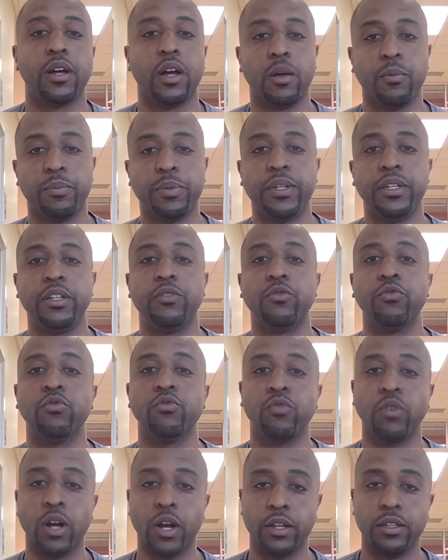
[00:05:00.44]
company
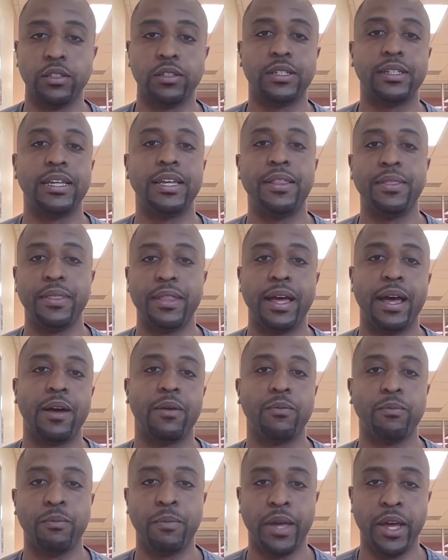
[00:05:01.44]
runs in
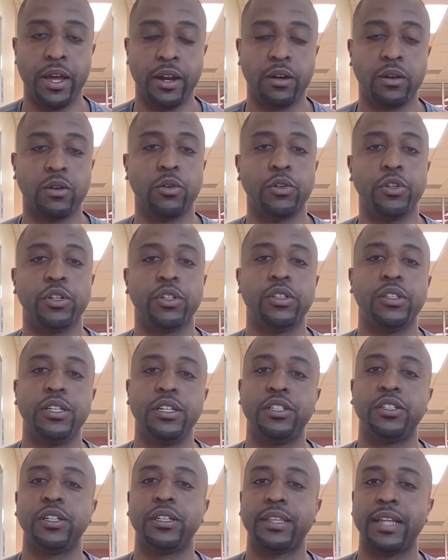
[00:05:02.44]
that manner, or you're
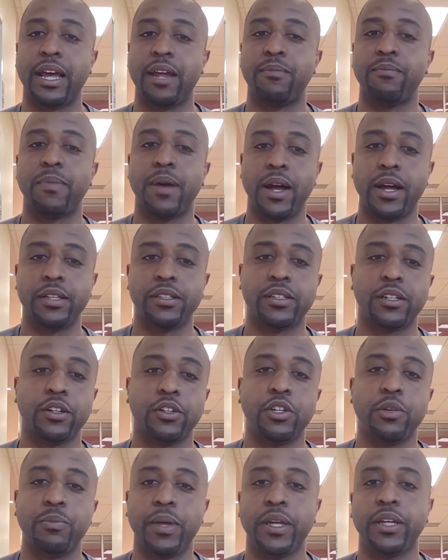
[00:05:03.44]
teaching that mindset,
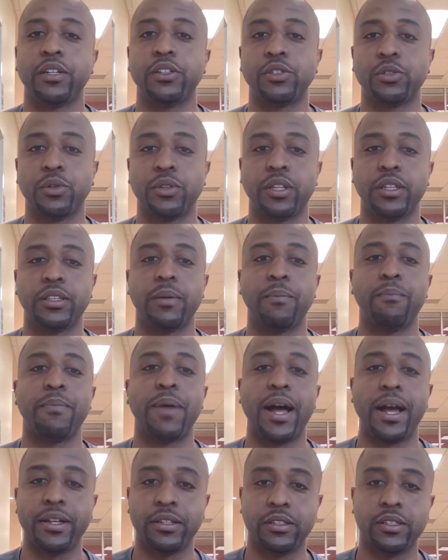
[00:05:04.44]
or you're making sure that the
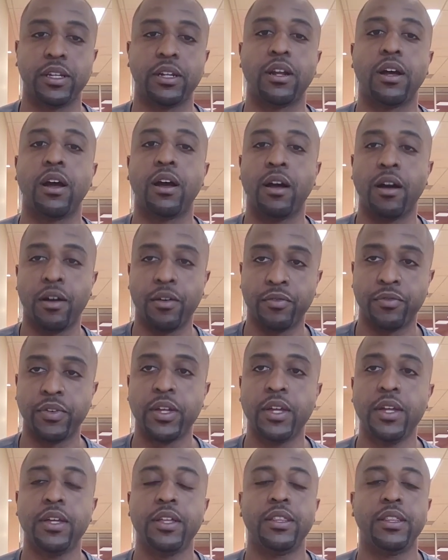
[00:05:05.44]
mindset of
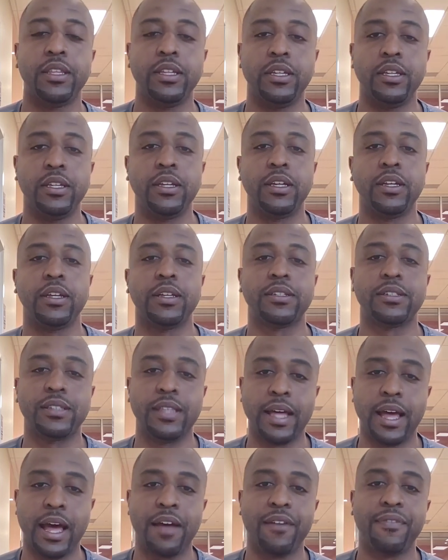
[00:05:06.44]
the
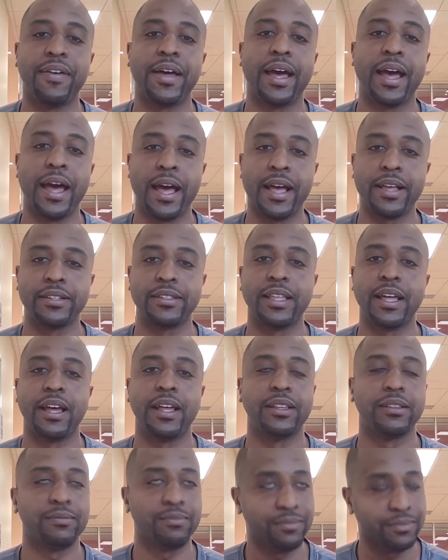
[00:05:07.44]
staff has
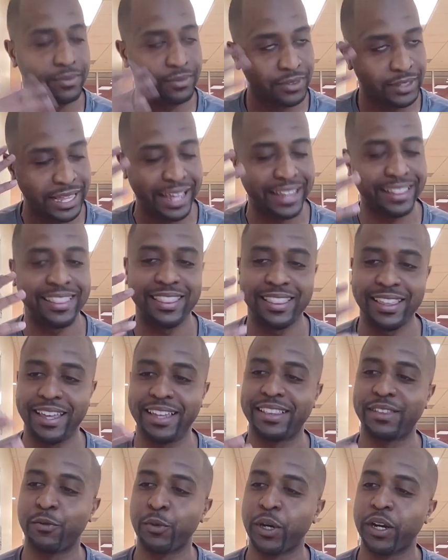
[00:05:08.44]
that
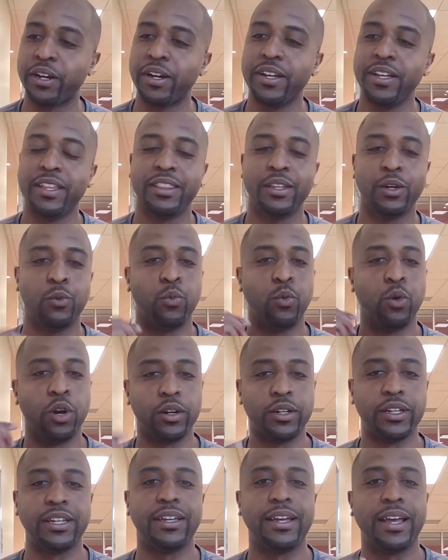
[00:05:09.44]
thing where they're
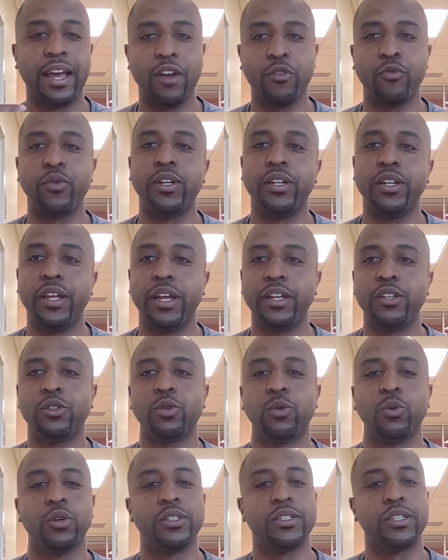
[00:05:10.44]
working every day
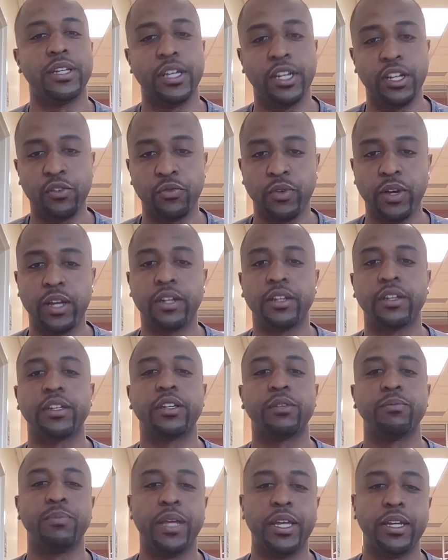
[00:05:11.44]
towards innovating
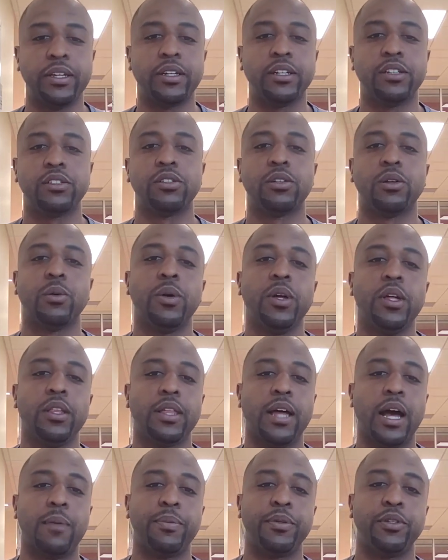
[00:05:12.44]
and making it so
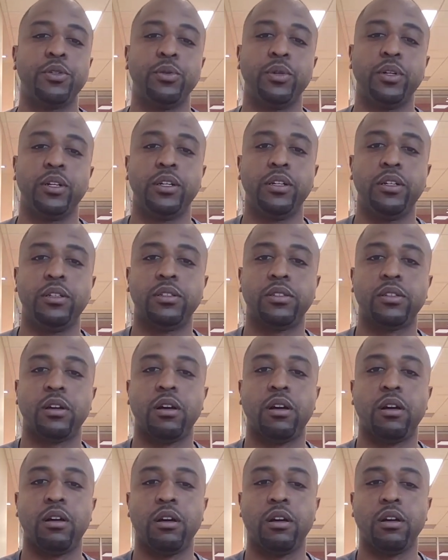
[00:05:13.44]
the opportunities
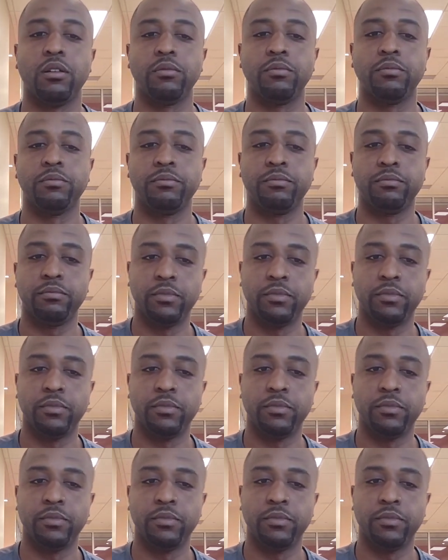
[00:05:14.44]
are